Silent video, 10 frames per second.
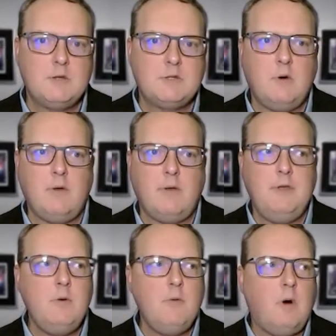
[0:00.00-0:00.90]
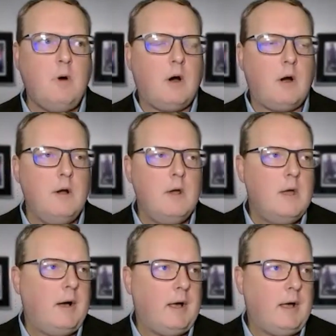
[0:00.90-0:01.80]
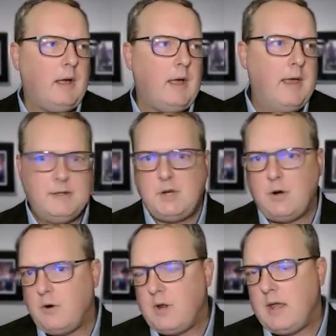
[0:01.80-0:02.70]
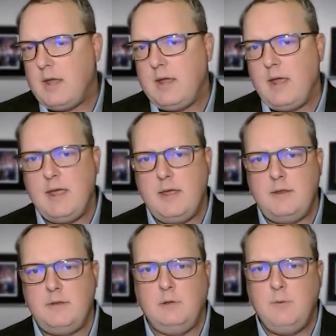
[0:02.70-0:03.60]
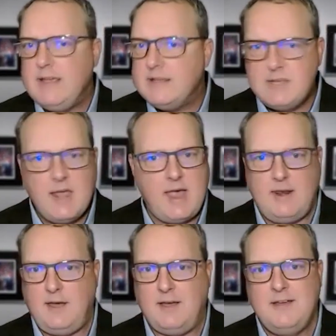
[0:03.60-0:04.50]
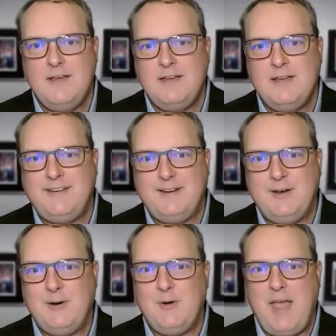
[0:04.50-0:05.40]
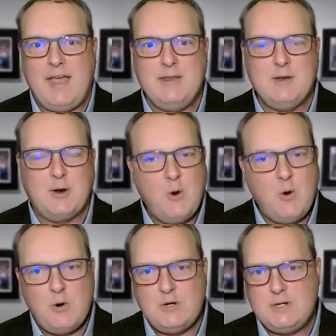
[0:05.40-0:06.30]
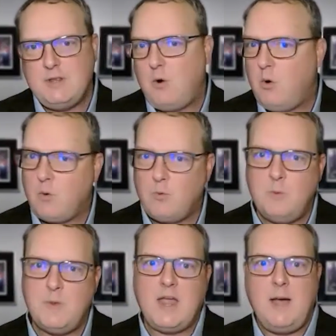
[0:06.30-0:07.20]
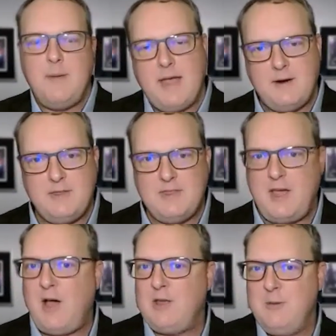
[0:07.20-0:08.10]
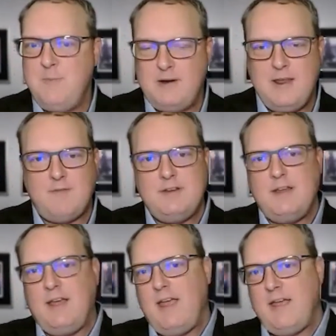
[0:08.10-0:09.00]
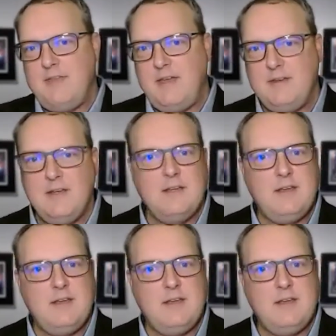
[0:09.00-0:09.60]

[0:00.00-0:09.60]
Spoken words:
So if you are an attorney in Louisiana, and you're going into the courtroom and coming out in the hot humidity every day, and then